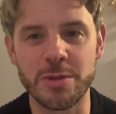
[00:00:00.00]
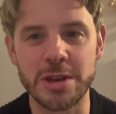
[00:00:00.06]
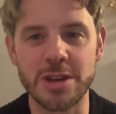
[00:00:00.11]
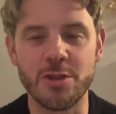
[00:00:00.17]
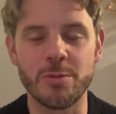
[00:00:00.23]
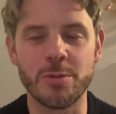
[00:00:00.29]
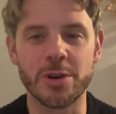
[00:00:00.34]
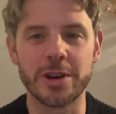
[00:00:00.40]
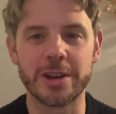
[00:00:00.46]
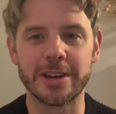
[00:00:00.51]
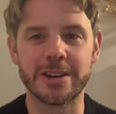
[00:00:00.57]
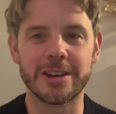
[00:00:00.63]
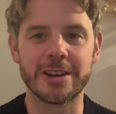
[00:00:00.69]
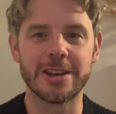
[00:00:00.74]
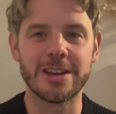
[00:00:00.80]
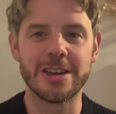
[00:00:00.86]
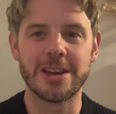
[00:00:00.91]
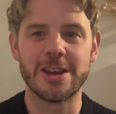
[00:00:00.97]
me on
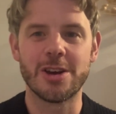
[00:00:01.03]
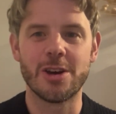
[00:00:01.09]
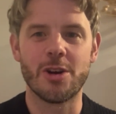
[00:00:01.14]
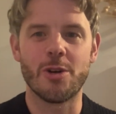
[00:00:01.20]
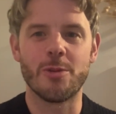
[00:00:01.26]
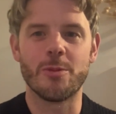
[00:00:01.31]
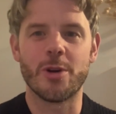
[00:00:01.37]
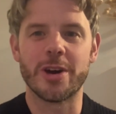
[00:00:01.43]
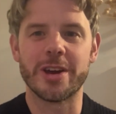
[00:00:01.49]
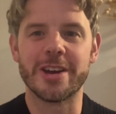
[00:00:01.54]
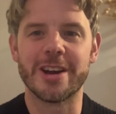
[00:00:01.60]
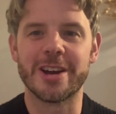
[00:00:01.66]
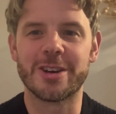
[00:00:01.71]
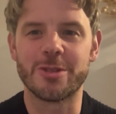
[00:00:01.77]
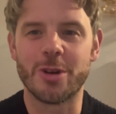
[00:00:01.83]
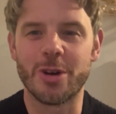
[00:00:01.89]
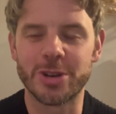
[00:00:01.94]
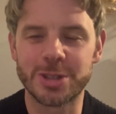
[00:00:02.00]
my
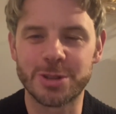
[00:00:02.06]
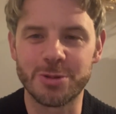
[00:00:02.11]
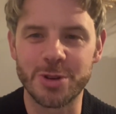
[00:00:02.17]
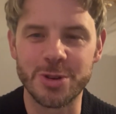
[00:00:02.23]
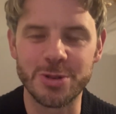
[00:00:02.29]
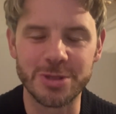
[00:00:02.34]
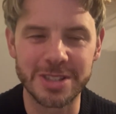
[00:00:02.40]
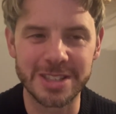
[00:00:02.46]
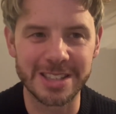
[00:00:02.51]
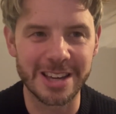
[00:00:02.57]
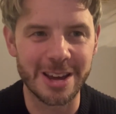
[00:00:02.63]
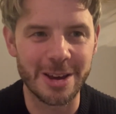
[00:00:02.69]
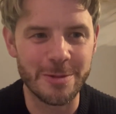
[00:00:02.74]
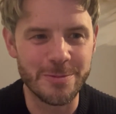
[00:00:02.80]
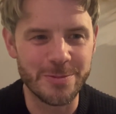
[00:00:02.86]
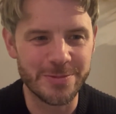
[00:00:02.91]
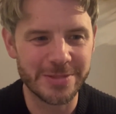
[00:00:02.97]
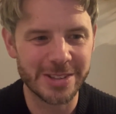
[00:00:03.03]
grassroots
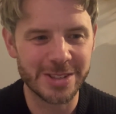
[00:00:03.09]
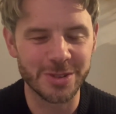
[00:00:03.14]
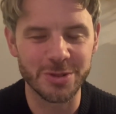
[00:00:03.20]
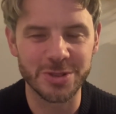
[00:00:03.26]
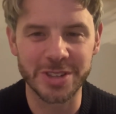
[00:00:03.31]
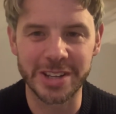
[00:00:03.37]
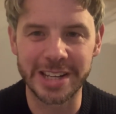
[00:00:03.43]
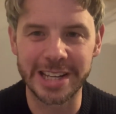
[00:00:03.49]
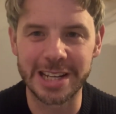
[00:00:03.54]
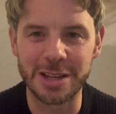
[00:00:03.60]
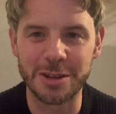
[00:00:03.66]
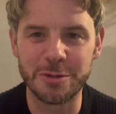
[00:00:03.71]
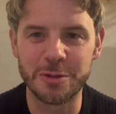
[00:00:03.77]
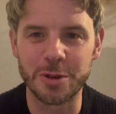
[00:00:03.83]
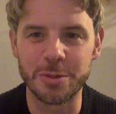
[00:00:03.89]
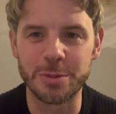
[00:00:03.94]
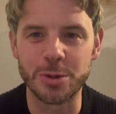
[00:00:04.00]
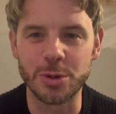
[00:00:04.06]
sort of Sunday league
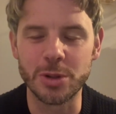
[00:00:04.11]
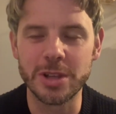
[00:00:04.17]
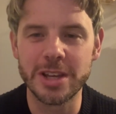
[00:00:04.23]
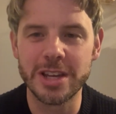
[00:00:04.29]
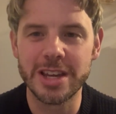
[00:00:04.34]
football,